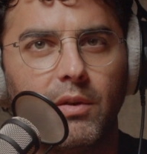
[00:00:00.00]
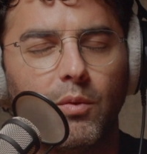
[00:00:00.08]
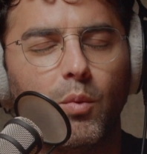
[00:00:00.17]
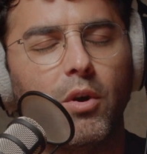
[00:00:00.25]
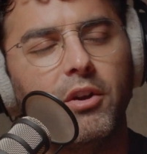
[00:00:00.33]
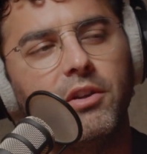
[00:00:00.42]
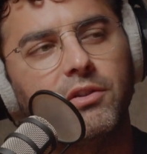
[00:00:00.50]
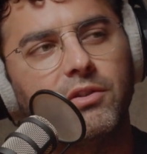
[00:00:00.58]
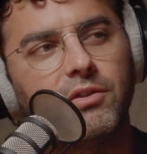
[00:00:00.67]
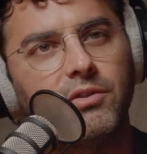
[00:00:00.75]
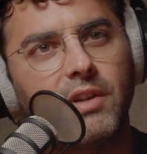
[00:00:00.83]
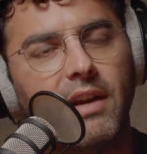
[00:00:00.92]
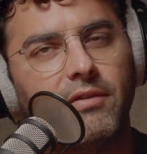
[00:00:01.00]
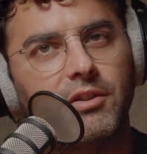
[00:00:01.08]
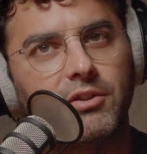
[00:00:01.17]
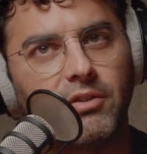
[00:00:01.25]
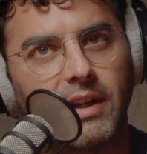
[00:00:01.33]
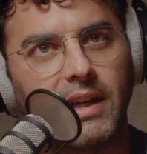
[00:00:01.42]
were you ever
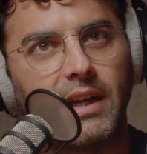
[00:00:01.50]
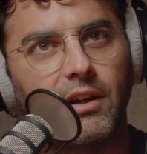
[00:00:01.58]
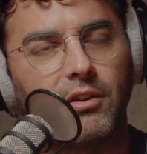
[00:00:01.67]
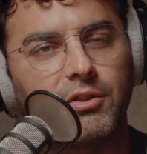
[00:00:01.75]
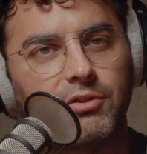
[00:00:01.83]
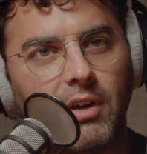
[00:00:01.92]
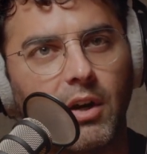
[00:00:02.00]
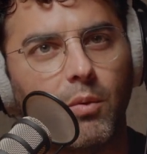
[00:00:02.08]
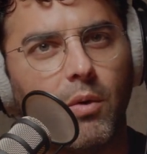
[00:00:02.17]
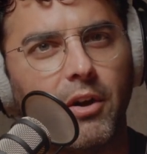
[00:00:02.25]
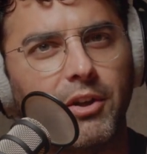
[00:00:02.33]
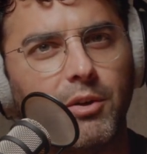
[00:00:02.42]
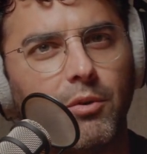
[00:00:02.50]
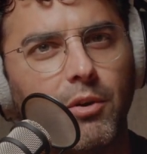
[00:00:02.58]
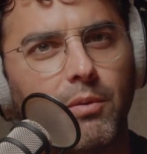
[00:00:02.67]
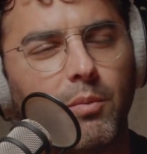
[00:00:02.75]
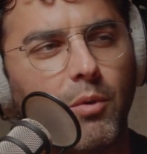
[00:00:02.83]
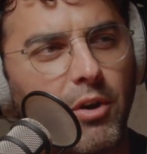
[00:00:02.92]
drinking or drunk while you
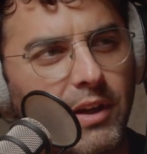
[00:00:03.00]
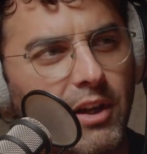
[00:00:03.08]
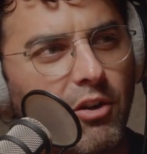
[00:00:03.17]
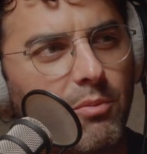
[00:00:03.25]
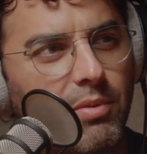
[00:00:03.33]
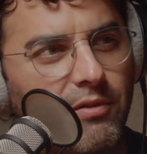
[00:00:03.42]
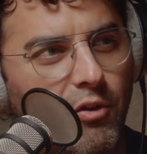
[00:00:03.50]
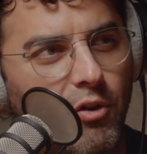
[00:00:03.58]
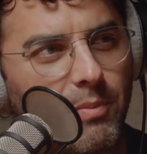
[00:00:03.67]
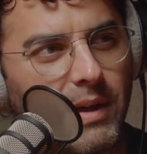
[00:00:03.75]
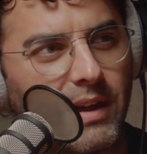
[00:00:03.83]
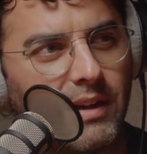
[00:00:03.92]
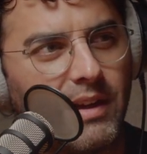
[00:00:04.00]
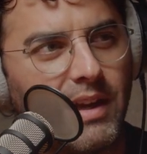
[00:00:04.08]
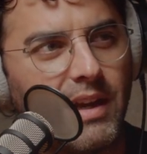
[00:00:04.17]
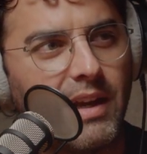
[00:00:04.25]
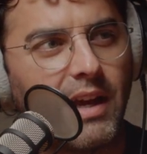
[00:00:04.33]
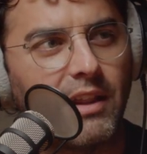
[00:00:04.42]
were working or performing?
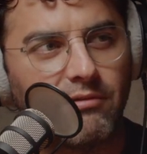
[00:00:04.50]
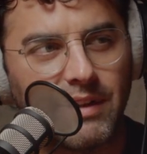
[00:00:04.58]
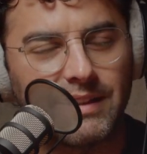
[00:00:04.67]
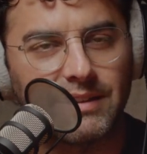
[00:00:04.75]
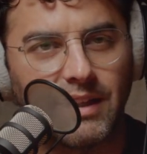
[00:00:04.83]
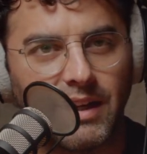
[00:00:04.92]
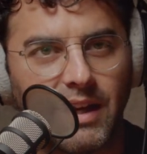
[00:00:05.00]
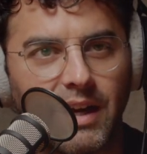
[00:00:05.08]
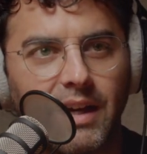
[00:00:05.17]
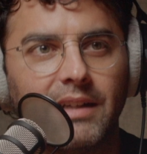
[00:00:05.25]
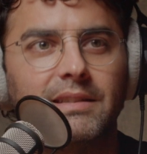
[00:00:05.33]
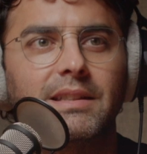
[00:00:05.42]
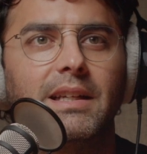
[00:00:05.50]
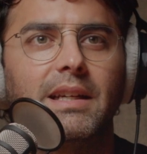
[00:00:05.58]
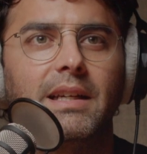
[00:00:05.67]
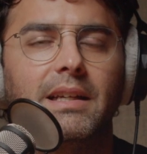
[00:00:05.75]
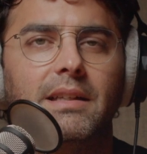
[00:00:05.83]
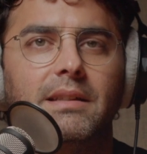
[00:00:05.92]
And the reason I ask
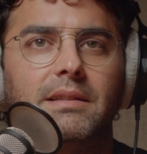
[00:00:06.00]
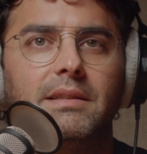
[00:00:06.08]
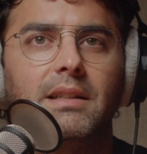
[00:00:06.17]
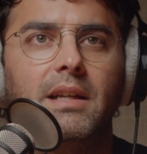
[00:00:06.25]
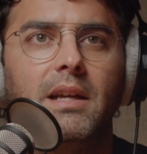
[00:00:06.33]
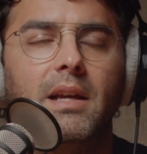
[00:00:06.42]
is